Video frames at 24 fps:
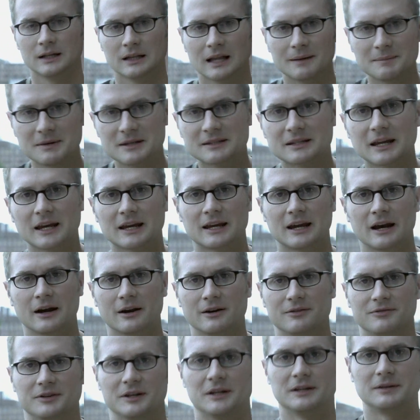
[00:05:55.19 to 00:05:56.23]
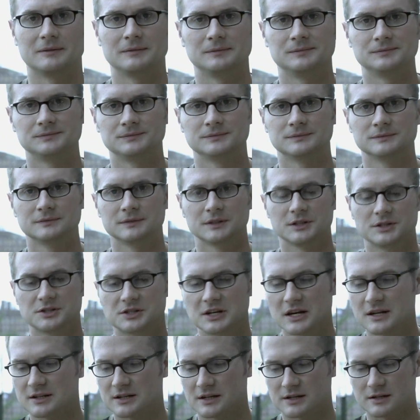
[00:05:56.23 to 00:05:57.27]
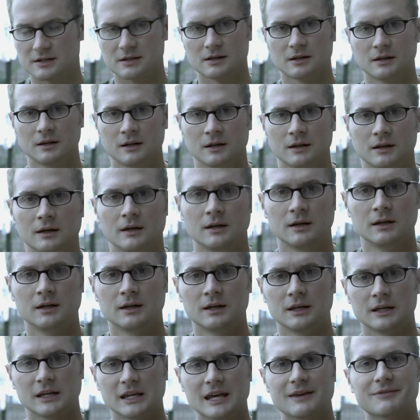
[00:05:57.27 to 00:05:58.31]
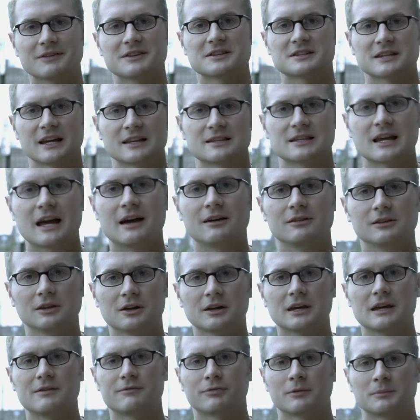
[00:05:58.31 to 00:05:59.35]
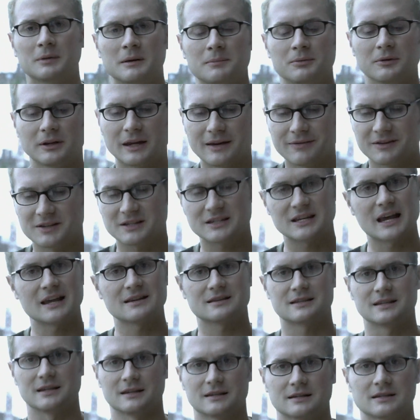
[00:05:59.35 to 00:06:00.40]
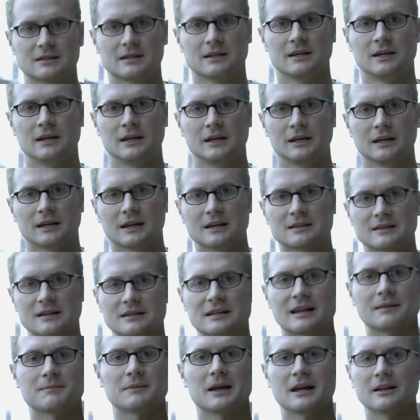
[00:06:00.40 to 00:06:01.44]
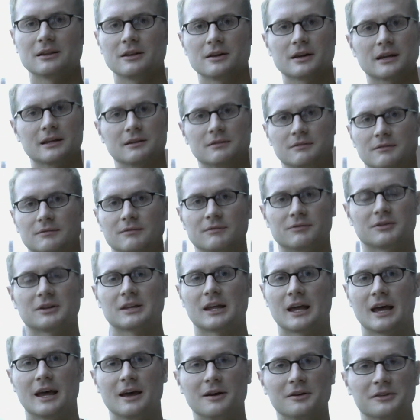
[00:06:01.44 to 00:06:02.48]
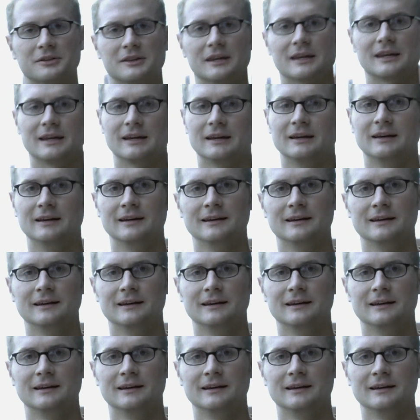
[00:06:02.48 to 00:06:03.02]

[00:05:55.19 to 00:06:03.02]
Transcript: Let me take care of it. Jesus even sets out looking for people. He even says this. He says, I'm not looking for the healthy.